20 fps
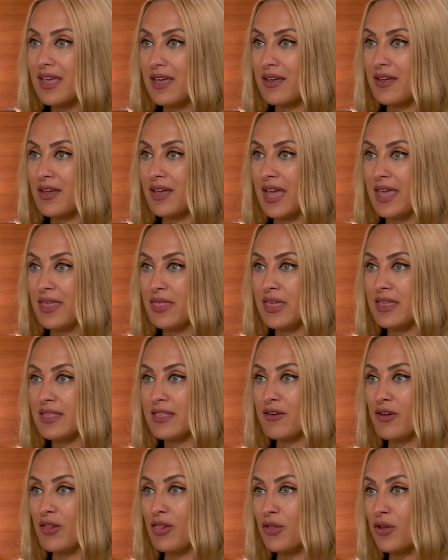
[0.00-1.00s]
I think
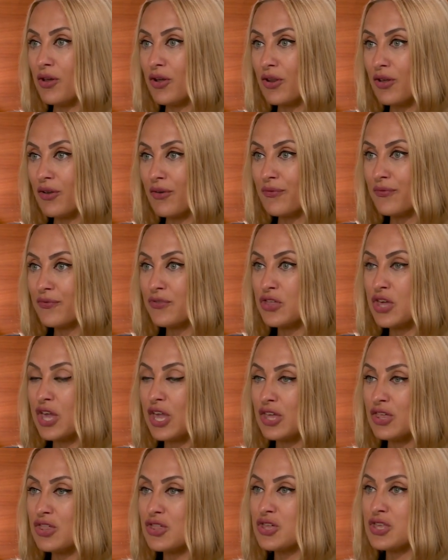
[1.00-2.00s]
there are a lot of
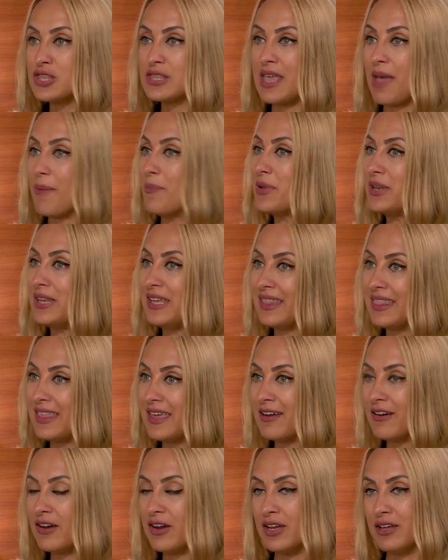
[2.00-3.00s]
changes happening
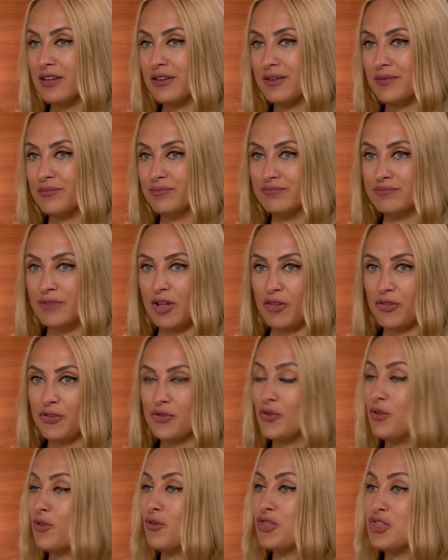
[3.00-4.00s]
there.
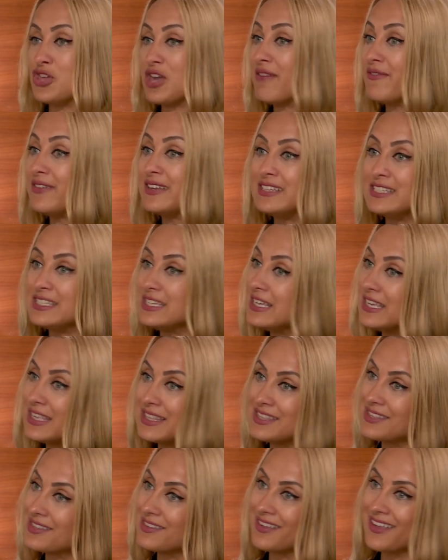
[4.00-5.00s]
Also, longevity
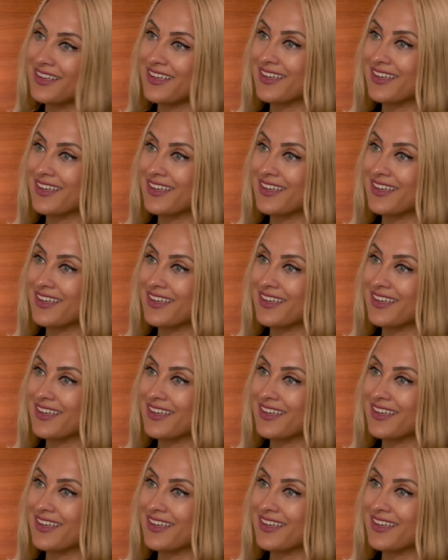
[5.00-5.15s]
is